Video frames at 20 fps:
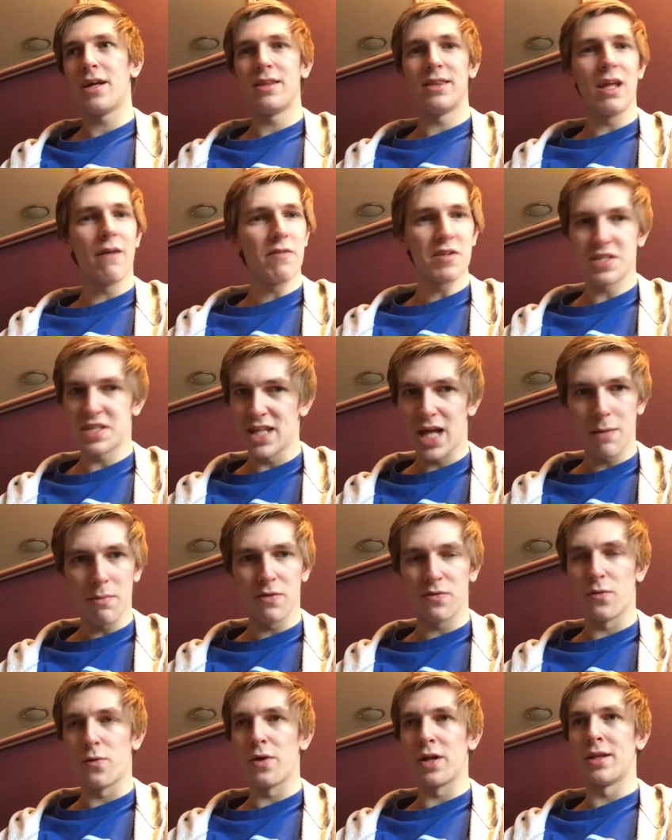Never seen that
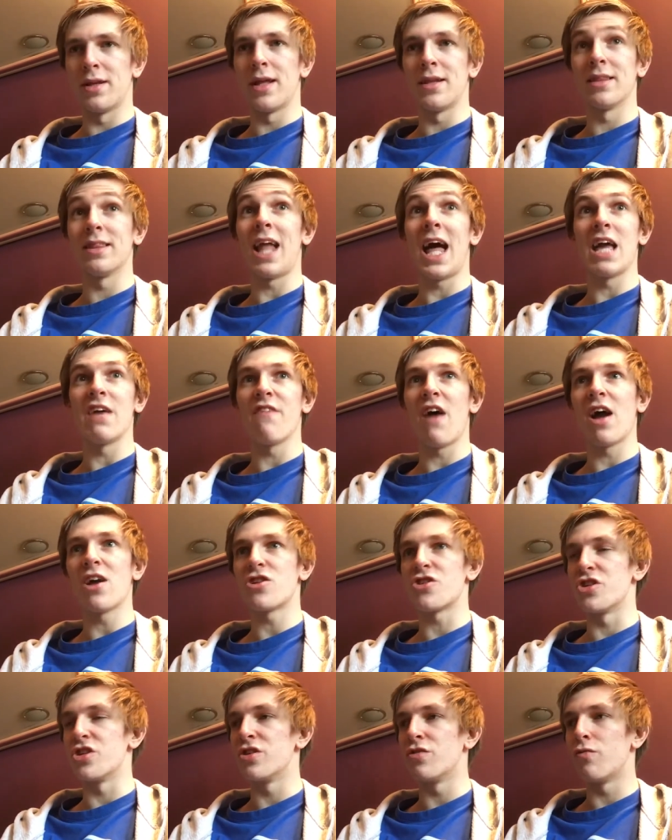before in, in live
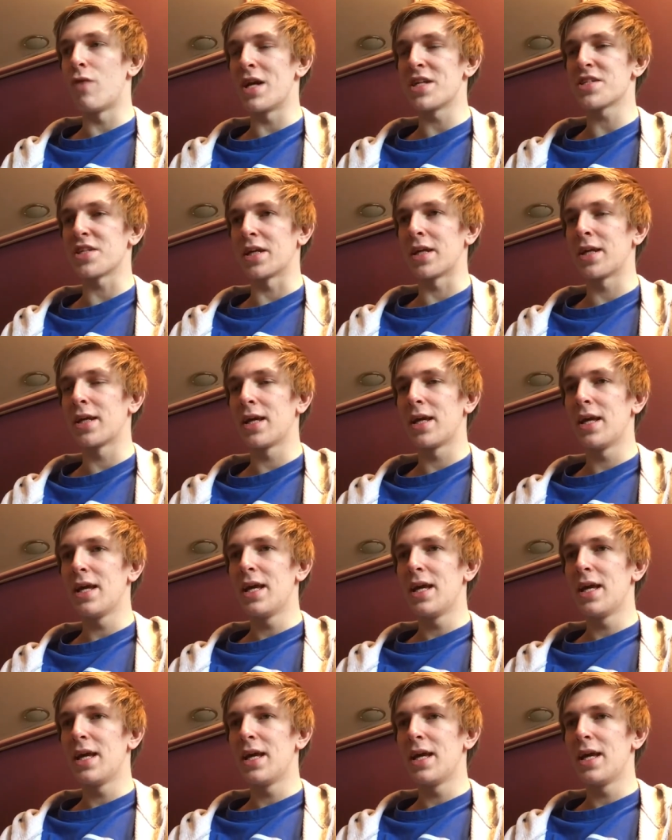action wrestling.